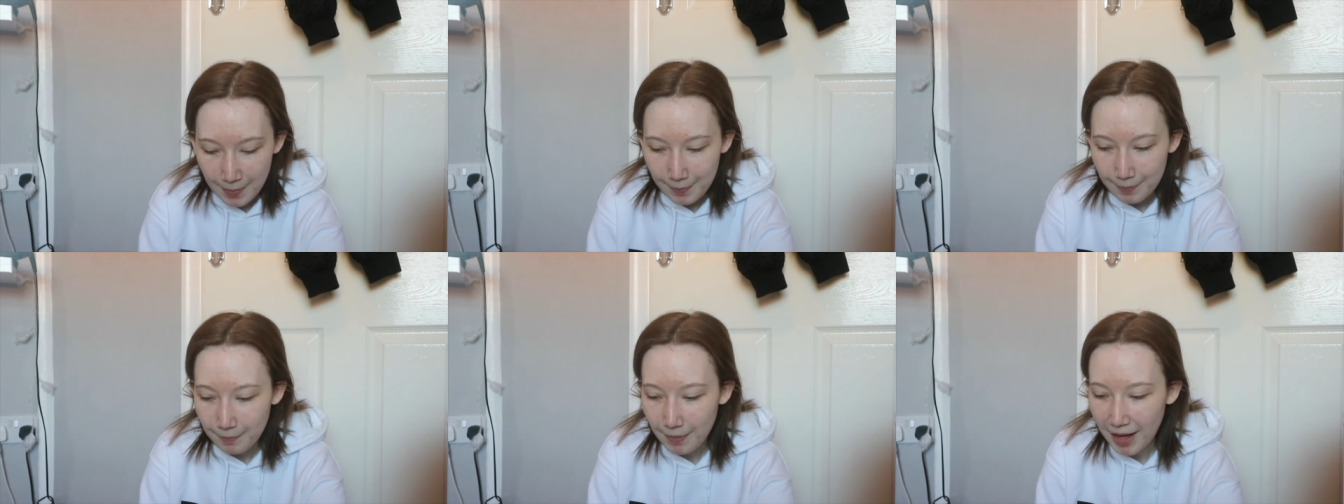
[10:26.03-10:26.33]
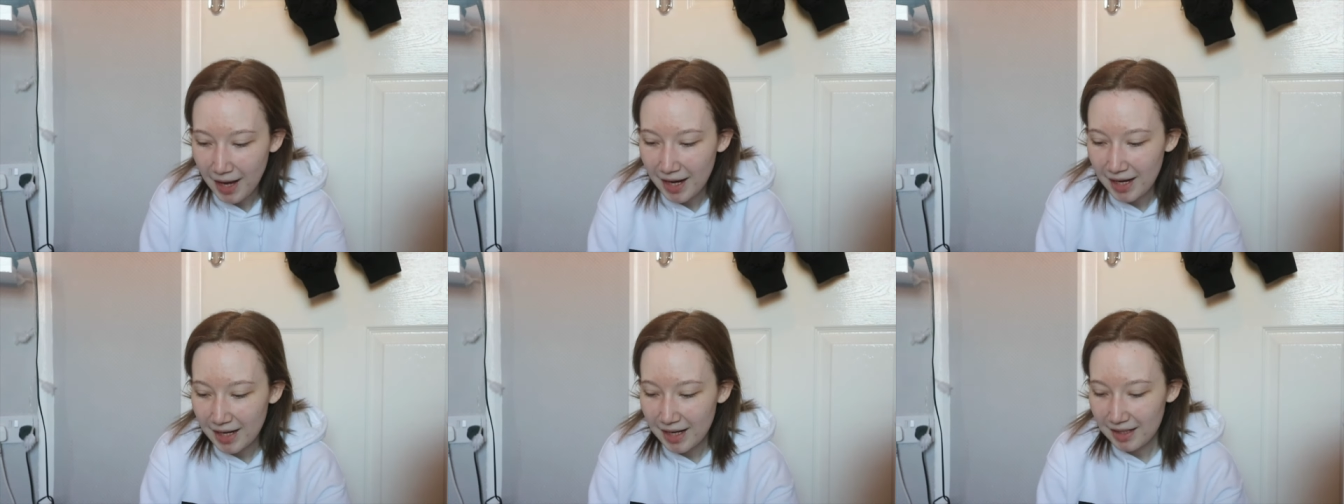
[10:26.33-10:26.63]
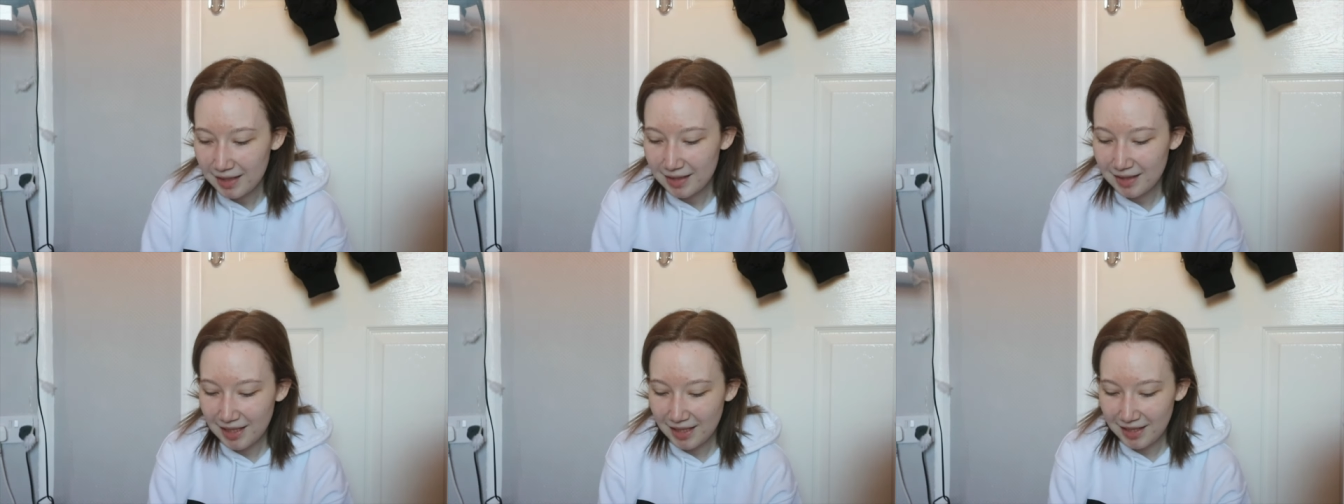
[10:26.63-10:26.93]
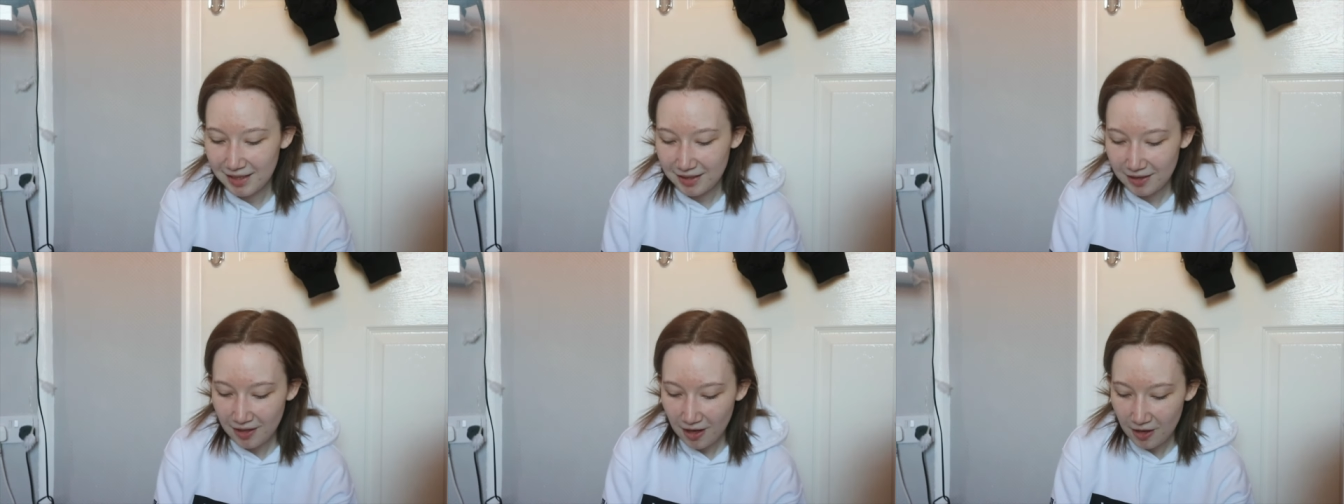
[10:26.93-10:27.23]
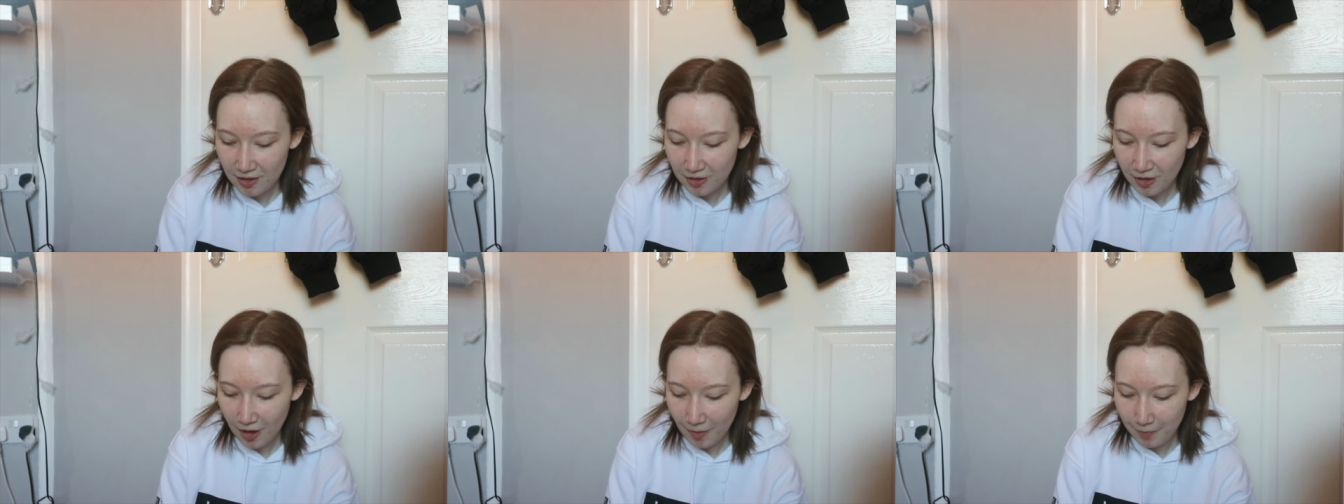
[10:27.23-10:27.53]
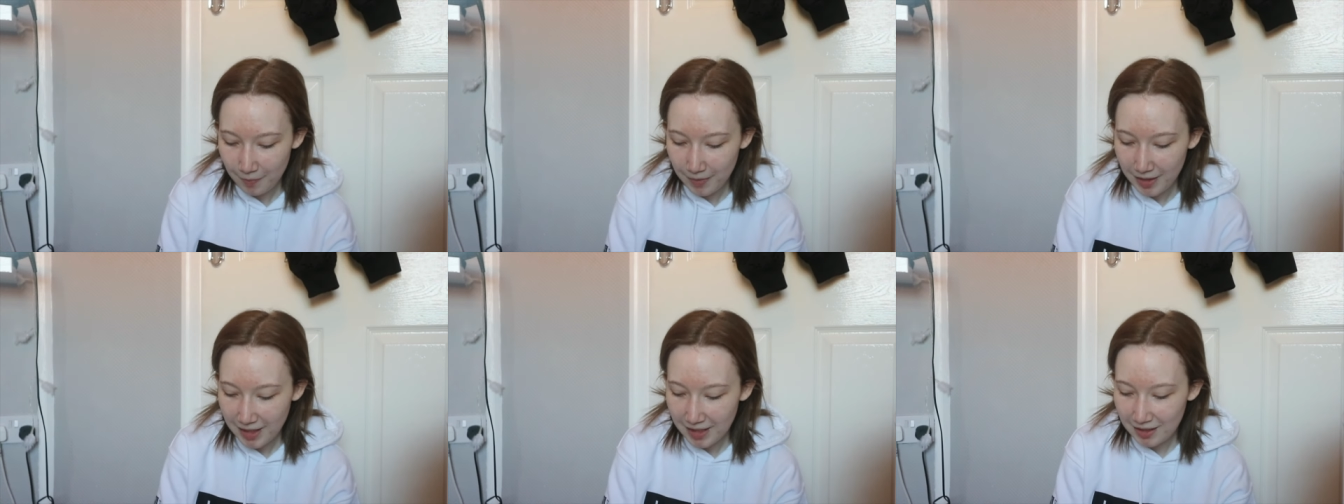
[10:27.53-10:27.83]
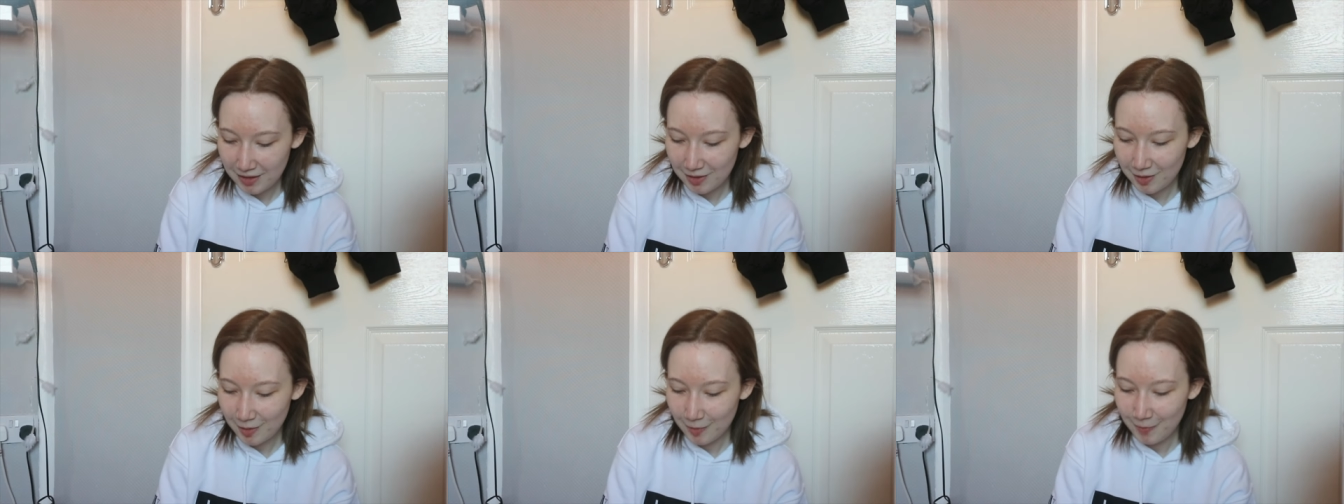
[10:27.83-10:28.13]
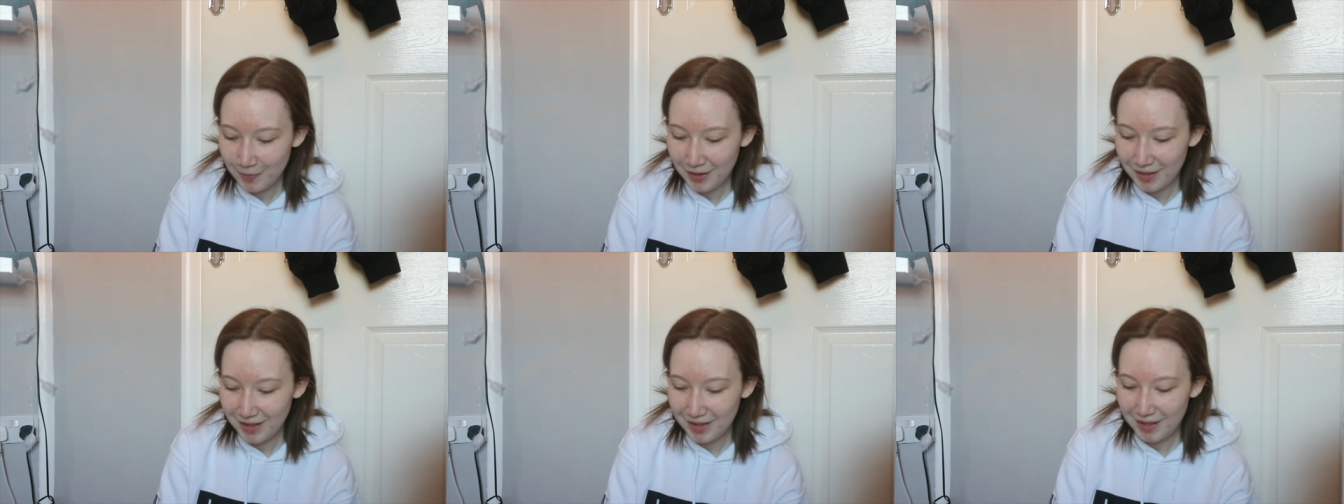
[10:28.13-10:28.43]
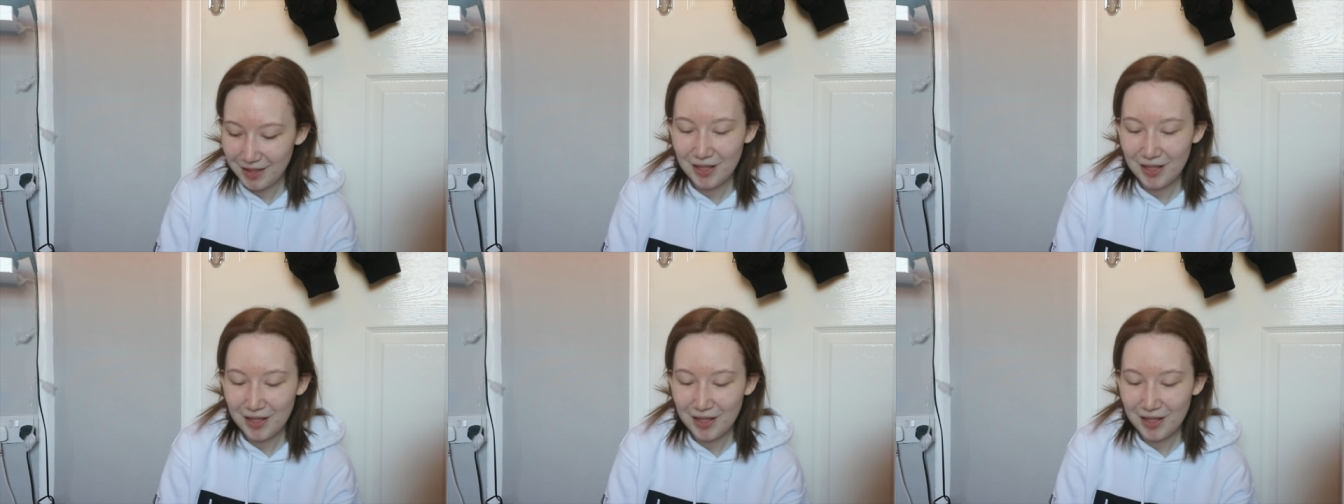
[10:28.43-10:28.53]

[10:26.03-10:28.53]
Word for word: My sister got me some